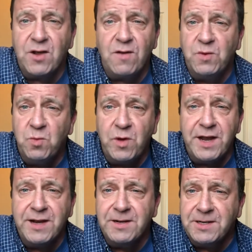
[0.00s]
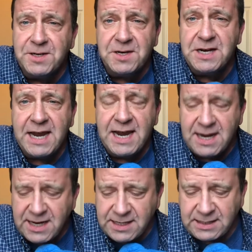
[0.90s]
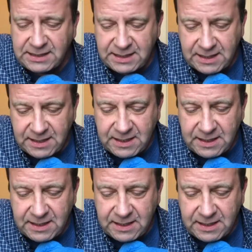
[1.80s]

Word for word: of the wilderness.